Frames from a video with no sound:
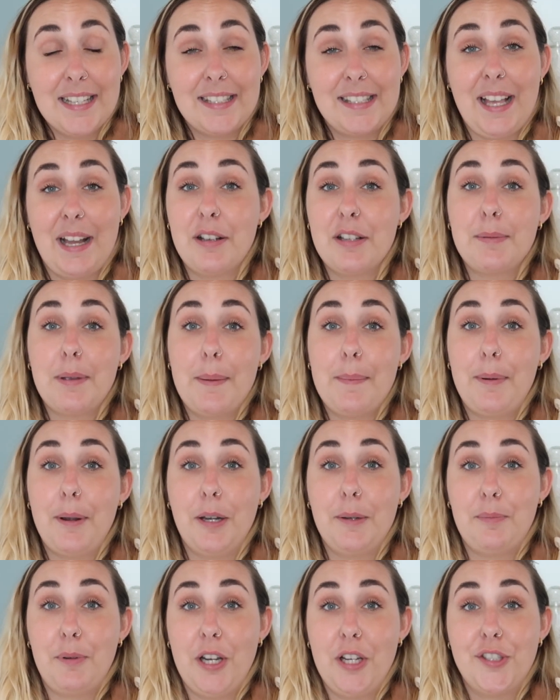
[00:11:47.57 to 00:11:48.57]
That was my
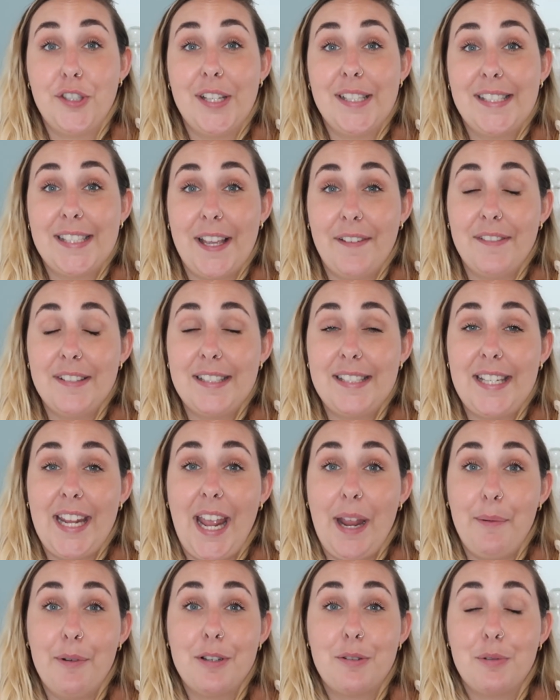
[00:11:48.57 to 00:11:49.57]
blood pressure,
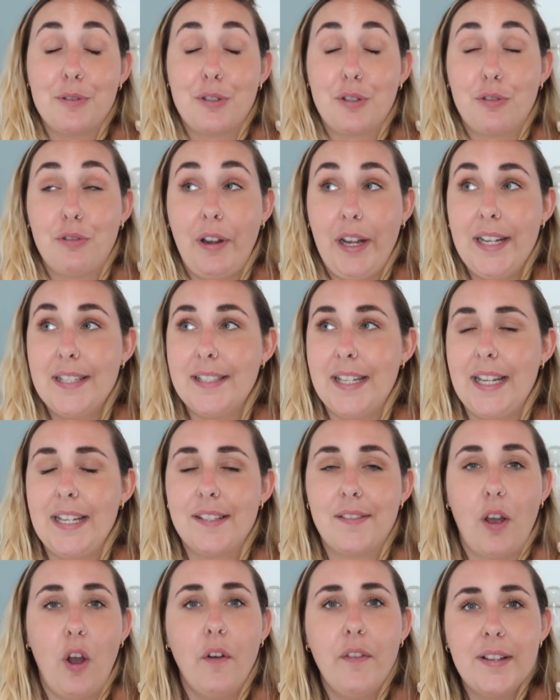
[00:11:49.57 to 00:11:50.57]
78, which was crazy.
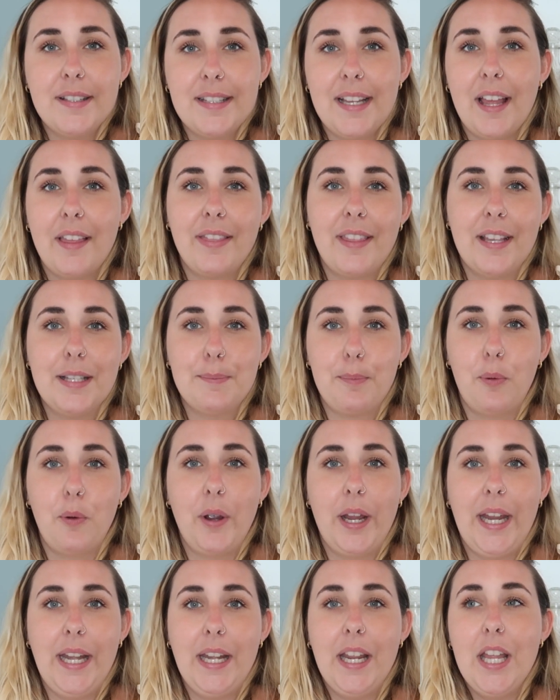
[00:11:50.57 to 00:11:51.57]
So obviously at this
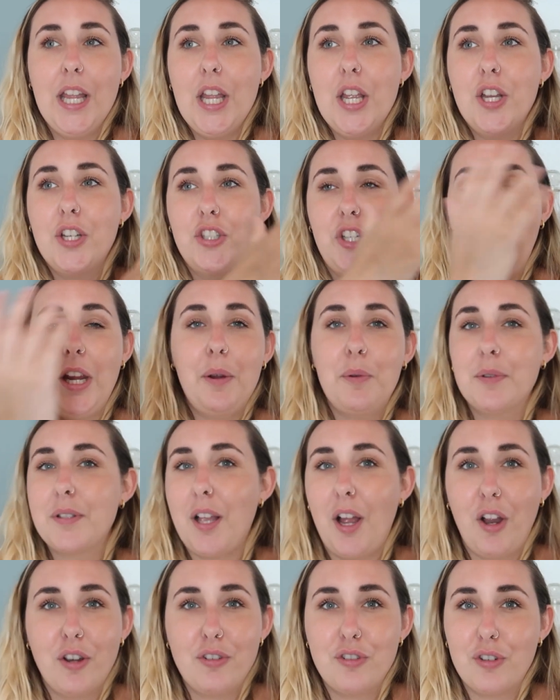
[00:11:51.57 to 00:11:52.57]
point, Jake was
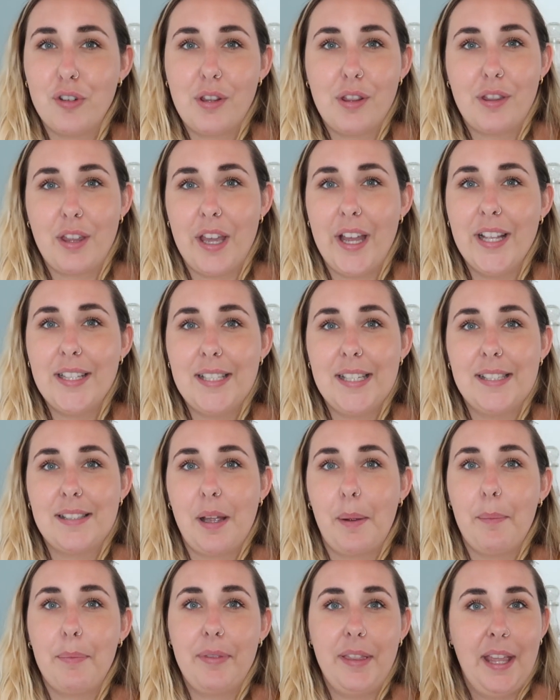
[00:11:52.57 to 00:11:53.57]
130
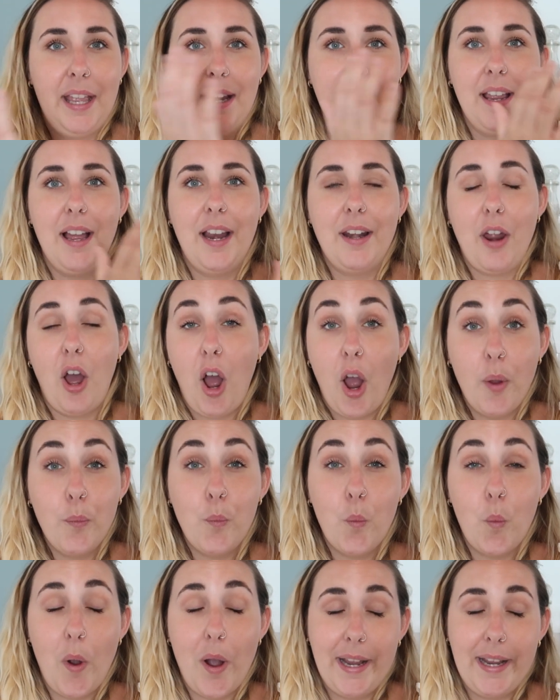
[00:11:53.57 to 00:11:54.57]
something and
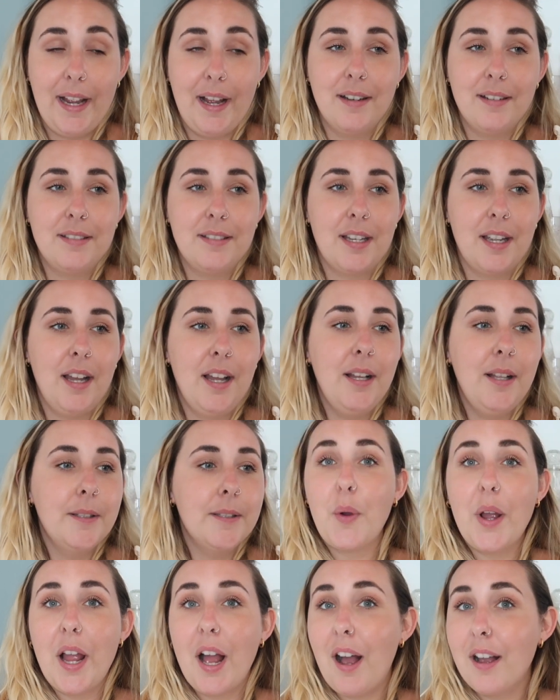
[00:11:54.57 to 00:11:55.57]
I'm way under.
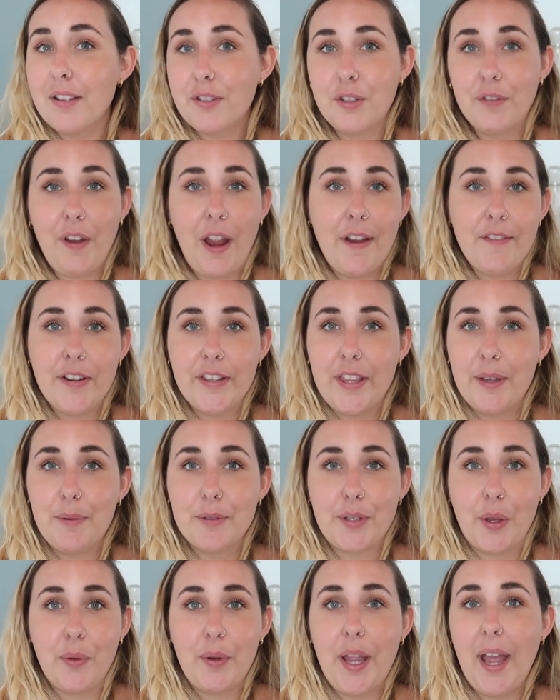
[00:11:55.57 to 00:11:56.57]
So I asked her if everything
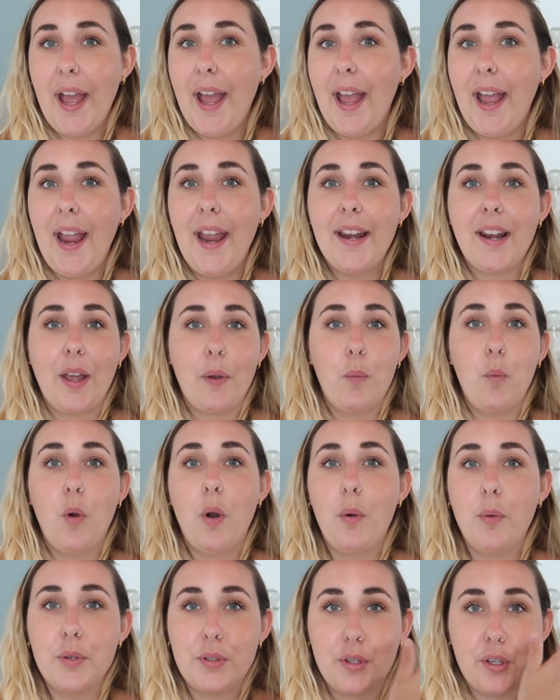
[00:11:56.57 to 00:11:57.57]
was okay, like
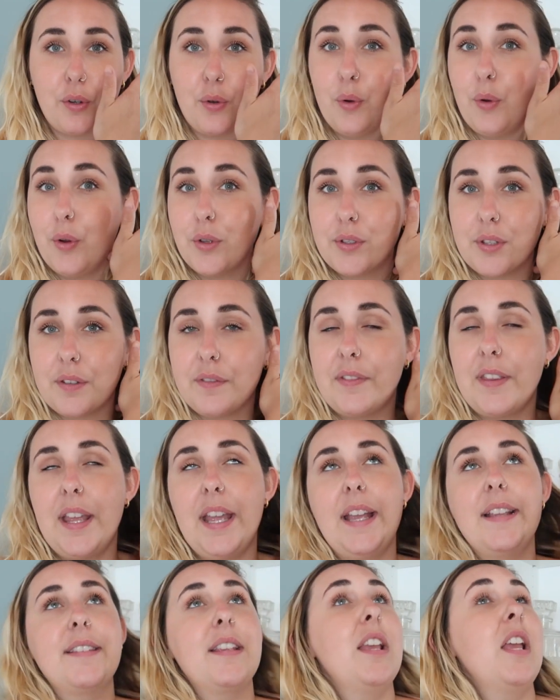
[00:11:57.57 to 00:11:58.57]
what was the cause of
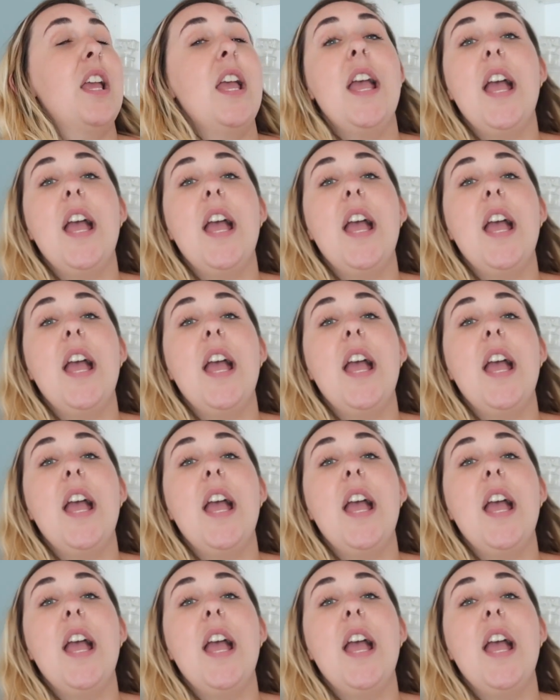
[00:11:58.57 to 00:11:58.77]
this?